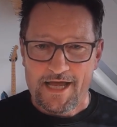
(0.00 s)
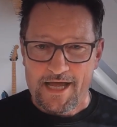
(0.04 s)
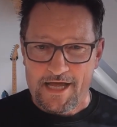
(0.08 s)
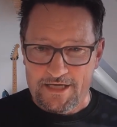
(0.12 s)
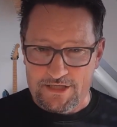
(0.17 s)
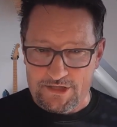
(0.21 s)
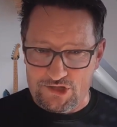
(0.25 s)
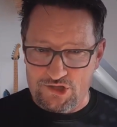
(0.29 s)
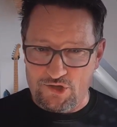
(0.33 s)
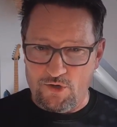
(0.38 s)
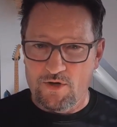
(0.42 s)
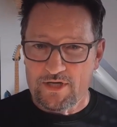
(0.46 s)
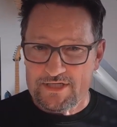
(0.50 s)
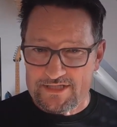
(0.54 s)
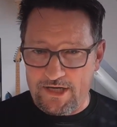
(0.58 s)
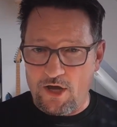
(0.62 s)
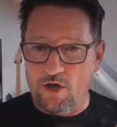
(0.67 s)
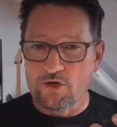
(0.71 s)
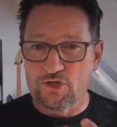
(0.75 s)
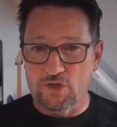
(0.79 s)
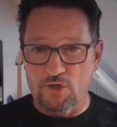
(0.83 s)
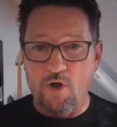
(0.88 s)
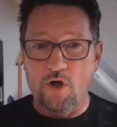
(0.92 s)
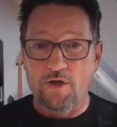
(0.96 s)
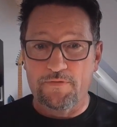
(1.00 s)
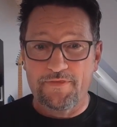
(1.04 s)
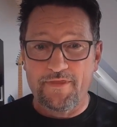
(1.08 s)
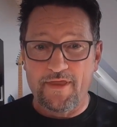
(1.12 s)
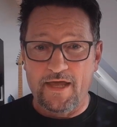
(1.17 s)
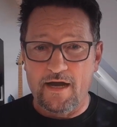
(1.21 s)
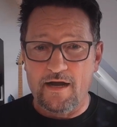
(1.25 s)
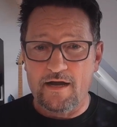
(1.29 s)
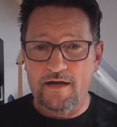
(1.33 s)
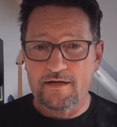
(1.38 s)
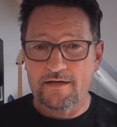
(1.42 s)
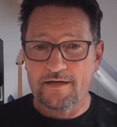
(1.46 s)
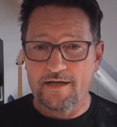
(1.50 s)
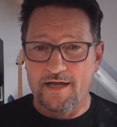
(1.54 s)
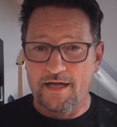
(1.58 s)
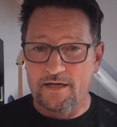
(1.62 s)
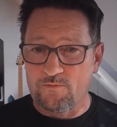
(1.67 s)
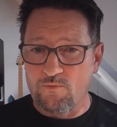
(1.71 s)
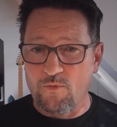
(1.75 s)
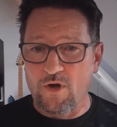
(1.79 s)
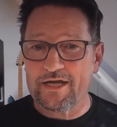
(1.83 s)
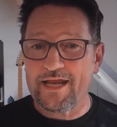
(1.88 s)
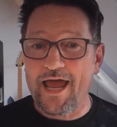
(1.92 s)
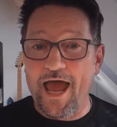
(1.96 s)
Show us how you got there
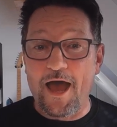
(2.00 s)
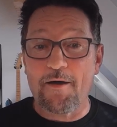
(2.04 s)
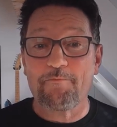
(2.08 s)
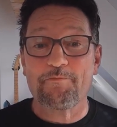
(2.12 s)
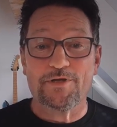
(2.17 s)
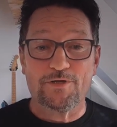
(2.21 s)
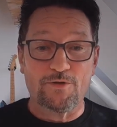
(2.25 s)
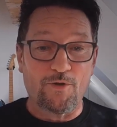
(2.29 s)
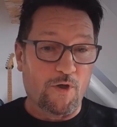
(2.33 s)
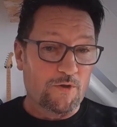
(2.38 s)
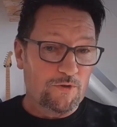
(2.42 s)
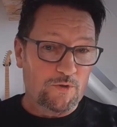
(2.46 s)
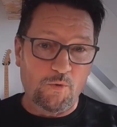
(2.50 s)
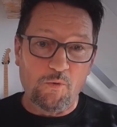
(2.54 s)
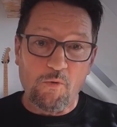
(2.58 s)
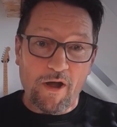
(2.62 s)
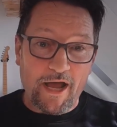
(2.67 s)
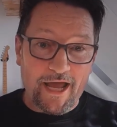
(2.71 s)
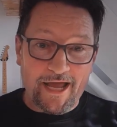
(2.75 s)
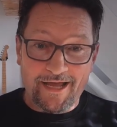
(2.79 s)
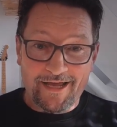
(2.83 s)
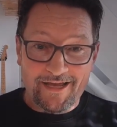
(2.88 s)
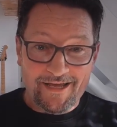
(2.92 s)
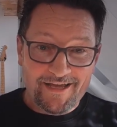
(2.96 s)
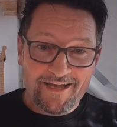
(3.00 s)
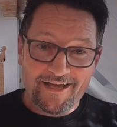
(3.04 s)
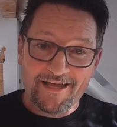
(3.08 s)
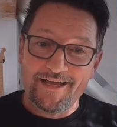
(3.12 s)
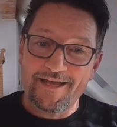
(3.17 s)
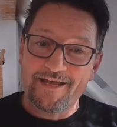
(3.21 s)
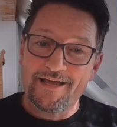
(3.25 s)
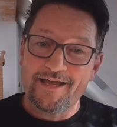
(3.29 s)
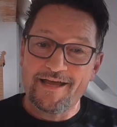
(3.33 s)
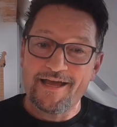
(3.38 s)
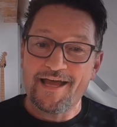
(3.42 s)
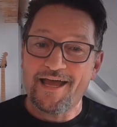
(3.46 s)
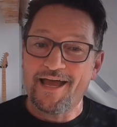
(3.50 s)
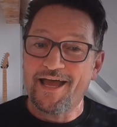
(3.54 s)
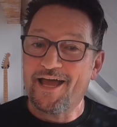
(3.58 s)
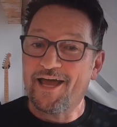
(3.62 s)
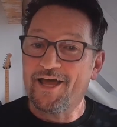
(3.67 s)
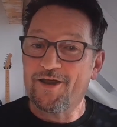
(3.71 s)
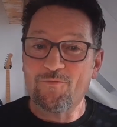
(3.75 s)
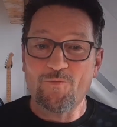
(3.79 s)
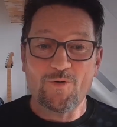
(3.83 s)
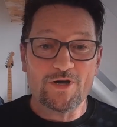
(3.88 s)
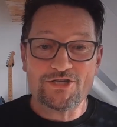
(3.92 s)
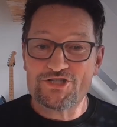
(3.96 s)
and what happened on the way
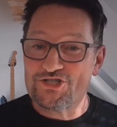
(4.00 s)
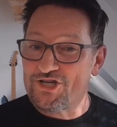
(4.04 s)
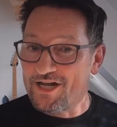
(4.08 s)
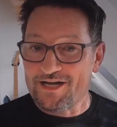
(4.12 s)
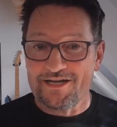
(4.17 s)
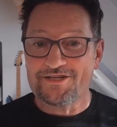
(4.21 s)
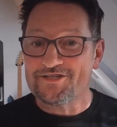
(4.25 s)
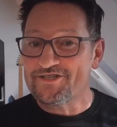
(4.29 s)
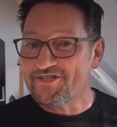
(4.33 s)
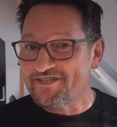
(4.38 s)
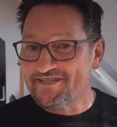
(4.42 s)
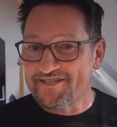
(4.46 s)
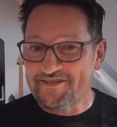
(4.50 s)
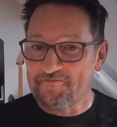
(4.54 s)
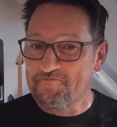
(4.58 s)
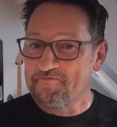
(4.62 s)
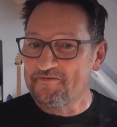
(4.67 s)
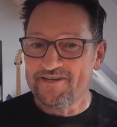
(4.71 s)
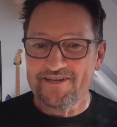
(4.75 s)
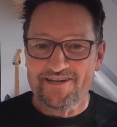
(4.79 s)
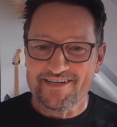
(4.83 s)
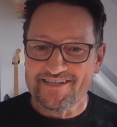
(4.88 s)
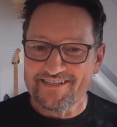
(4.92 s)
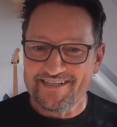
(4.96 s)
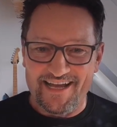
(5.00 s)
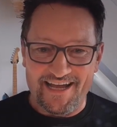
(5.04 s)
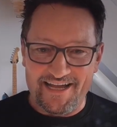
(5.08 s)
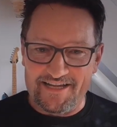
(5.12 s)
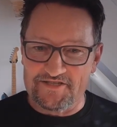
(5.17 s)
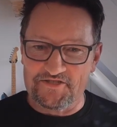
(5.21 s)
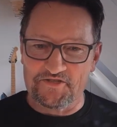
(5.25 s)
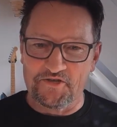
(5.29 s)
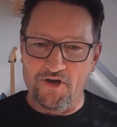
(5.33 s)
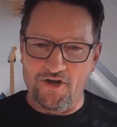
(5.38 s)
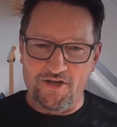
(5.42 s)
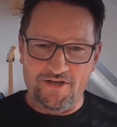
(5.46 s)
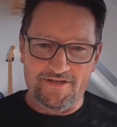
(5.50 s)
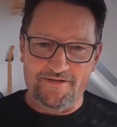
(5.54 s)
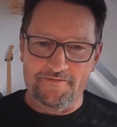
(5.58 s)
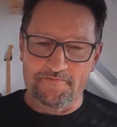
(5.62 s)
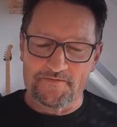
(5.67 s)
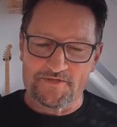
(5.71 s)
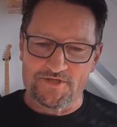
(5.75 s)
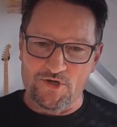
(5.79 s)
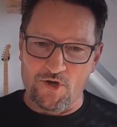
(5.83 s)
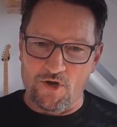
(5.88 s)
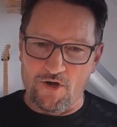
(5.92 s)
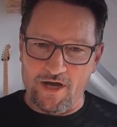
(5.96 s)
and what challenges appeared and so on.
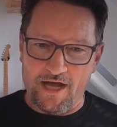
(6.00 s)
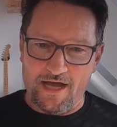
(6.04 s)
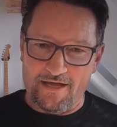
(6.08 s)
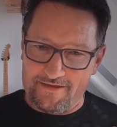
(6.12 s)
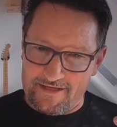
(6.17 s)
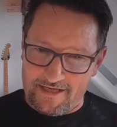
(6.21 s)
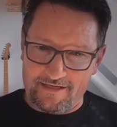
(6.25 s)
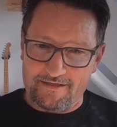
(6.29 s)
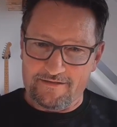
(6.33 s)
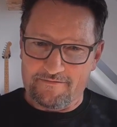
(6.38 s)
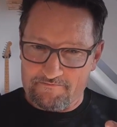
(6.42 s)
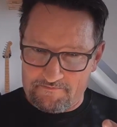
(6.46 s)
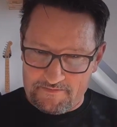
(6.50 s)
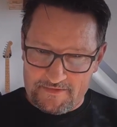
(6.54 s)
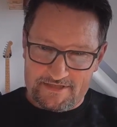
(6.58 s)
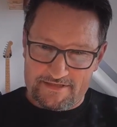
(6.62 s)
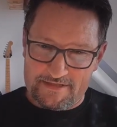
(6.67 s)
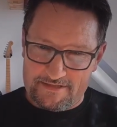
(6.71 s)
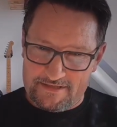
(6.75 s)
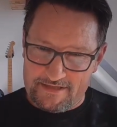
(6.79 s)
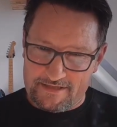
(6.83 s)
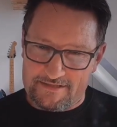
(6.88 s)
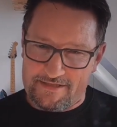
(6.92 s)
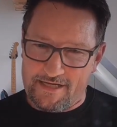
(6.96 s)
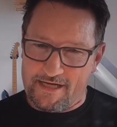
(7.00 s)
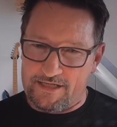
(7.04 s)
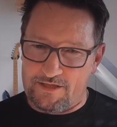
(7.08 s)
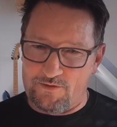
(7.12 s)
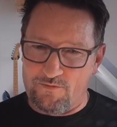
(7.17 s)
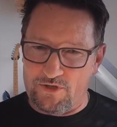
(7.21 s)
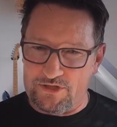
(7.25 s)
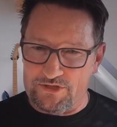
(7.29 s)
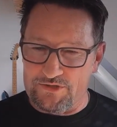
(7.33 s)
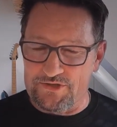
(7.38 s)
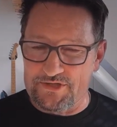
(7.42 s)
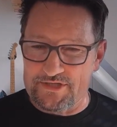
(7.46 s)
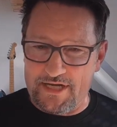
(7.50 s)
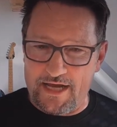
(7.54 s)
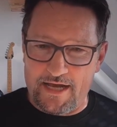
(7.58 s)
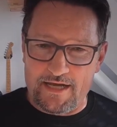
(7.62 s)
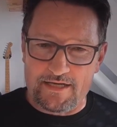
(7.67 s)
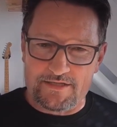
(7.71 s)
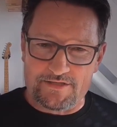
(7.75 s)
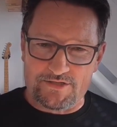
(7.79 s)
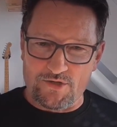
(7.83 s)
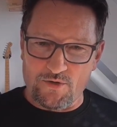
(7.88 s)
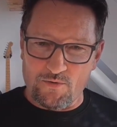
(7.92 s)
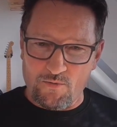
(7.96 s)
So I think this is exactly what you say.
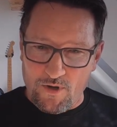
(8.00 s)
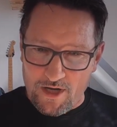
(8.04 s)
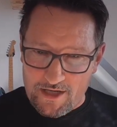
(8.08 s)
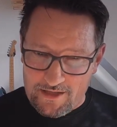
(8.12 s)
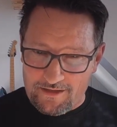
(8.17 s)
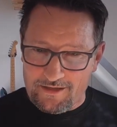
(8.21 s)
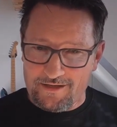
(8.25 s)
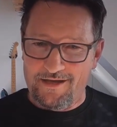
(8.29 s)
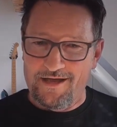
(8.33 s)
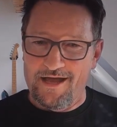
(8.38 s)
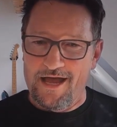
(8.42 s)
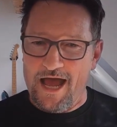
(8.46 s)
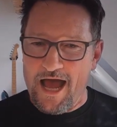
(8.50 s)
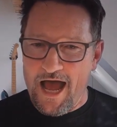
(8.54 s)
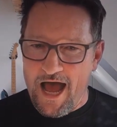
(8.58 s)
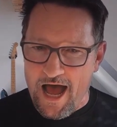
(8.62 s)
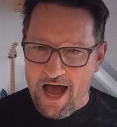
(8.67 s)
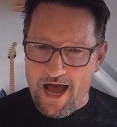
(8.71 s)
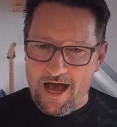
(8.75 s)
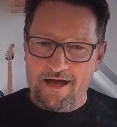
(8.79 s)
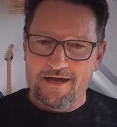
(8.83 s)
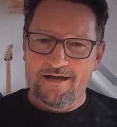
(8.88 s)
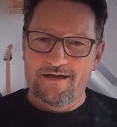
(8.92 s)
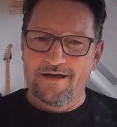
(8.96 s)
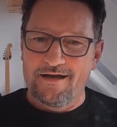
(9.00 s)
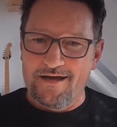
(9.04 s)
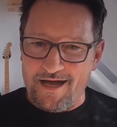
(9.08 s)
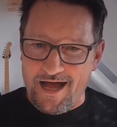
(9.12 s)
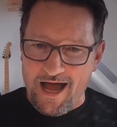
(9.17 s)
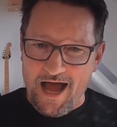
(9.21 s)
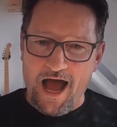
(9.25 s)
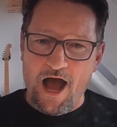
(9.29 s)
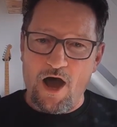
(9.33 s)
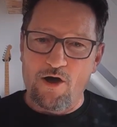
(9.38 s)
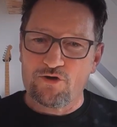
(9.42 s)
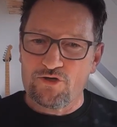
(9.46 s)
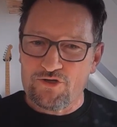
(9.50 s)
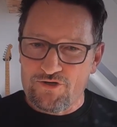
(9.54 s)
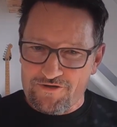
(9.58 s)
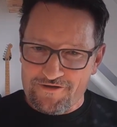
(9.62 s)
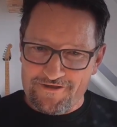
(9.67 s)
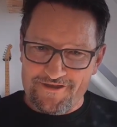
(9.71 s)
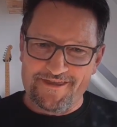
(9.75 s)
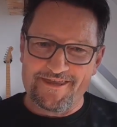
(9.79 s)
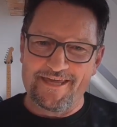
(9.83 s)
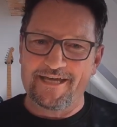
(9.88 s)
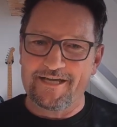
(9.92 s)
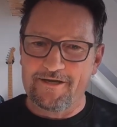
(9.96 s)
So how do you
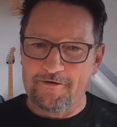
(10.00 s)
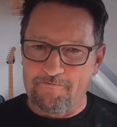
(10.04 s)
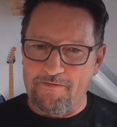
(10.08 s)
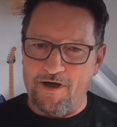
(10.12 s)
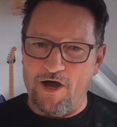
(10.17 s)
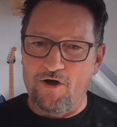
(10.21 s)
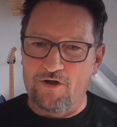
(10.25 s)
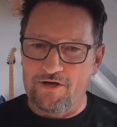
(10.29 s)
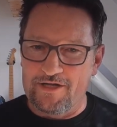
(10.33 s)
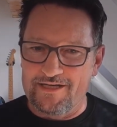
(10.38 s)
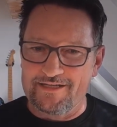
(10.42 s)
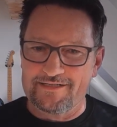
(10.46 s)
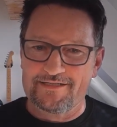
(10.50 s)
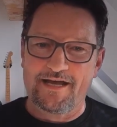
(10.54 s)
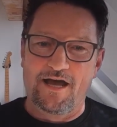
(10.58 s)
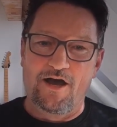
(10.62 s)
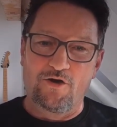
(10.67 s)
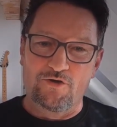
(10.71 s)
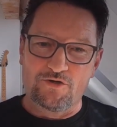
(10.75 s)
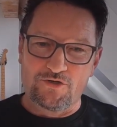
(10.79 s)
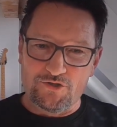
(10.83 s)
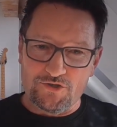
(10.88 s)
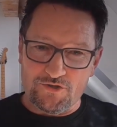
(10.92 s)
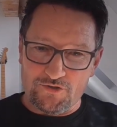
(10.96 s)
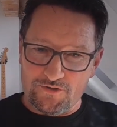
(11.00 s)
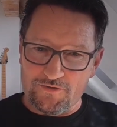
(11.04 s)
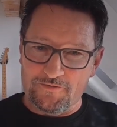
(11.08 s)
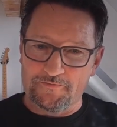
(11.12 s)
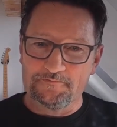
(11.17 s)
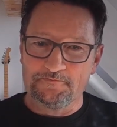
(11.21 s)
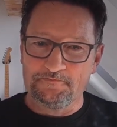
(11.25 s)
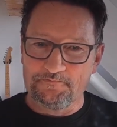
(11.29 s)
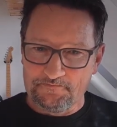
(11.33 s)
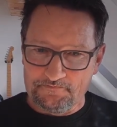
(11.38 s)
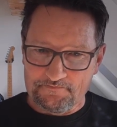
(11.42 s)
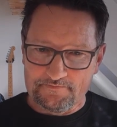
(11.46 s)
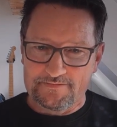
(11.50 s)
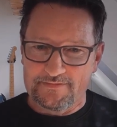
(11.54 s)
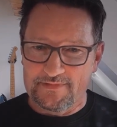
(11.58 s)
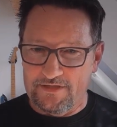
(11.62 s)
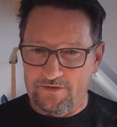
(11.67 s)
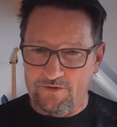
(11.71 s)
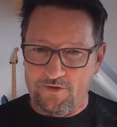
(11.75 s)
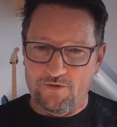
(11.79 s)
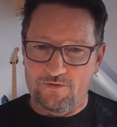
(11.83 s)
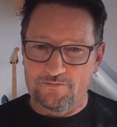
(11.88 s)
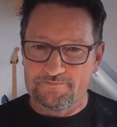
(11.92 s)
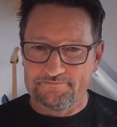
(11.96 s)
think about it? How do you
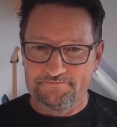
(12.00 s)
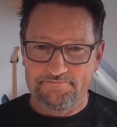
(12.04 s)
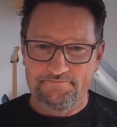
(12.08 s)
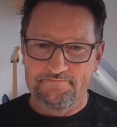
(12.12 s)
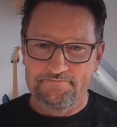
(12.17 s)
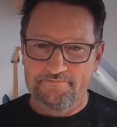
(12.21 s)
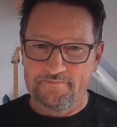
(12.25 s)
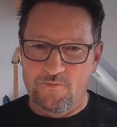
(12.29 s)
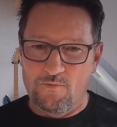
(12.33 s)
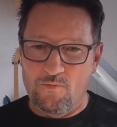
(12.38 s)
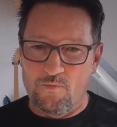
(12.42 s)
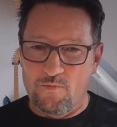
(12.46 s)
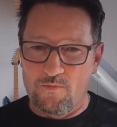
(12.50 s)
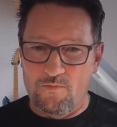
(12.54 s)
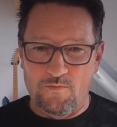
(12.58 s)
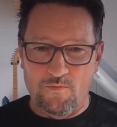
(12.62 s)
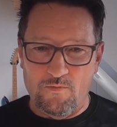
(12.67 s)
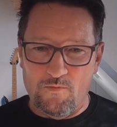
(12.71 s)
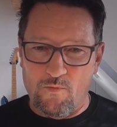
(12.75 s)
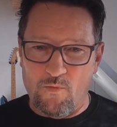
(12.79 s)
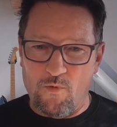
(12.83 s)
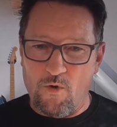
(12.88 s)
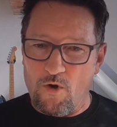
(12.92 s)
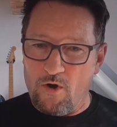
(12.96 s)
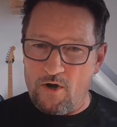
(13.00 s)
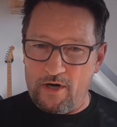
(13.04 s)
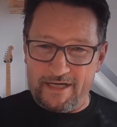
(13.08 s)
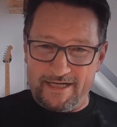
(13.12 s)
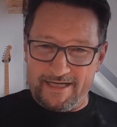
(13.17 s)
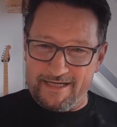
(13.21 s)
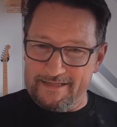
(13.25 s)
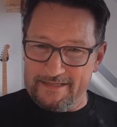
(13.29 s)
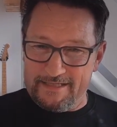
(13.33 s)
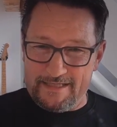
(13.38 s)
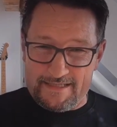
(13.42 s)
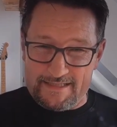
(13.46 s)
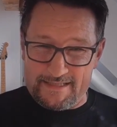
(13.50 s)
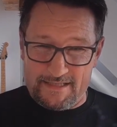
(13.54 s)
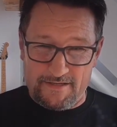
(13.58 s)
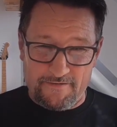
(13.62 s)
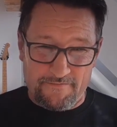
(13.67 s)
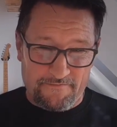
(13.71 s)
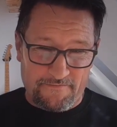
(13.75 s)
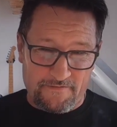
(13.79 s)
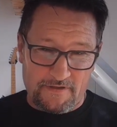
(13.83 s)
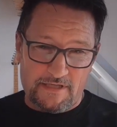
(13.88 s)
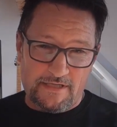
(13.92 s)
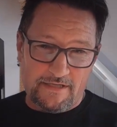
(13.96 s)
work in these
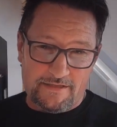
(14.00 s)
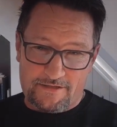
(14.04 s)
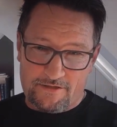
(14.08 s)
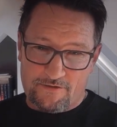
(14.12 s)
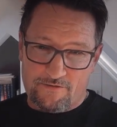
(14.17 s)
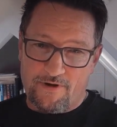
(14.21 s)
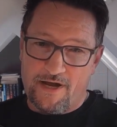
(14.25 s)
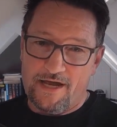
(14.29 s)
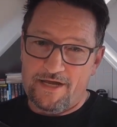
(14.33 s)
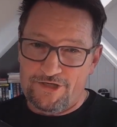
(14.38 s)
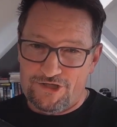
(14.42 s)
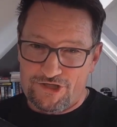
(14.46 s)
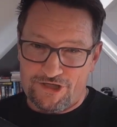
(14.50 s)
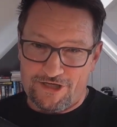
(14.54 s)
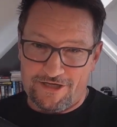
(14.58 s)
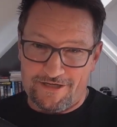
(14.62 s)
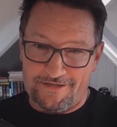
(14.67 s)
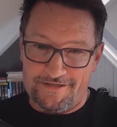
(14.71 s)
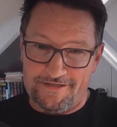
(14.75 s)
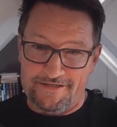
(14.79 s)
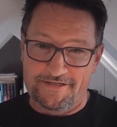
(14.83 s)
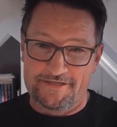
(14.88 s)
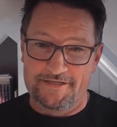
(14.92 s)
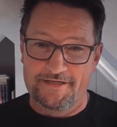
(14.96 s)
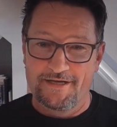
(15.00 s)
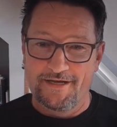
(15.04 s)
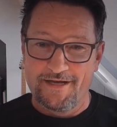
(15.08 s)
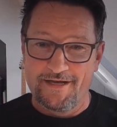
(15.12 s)
different iterations?